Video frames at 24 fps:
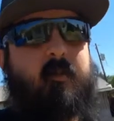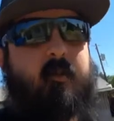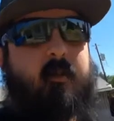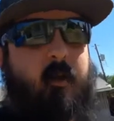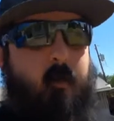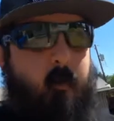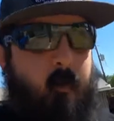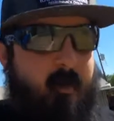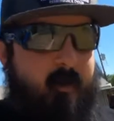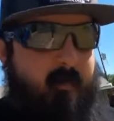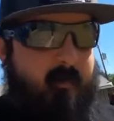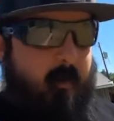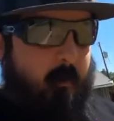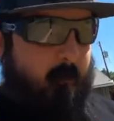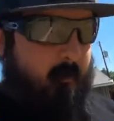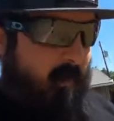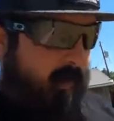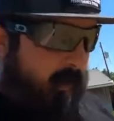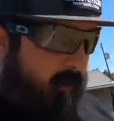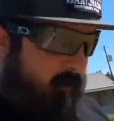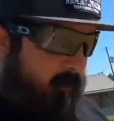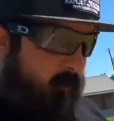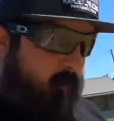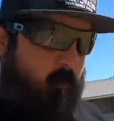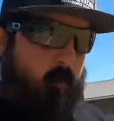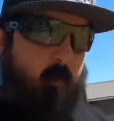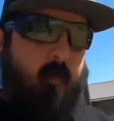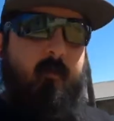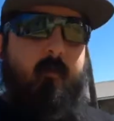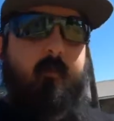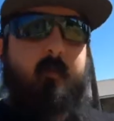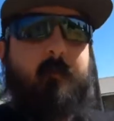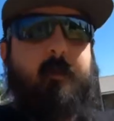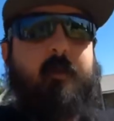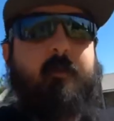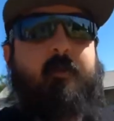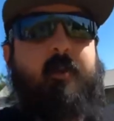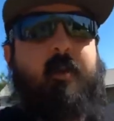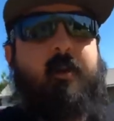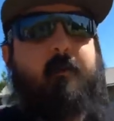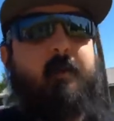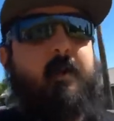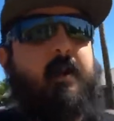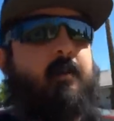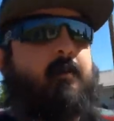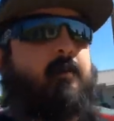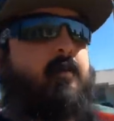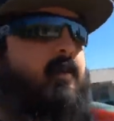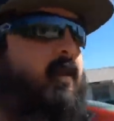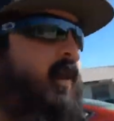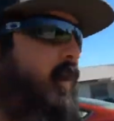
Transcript: Yo, what is up, guys? Welcome to my channel. My name is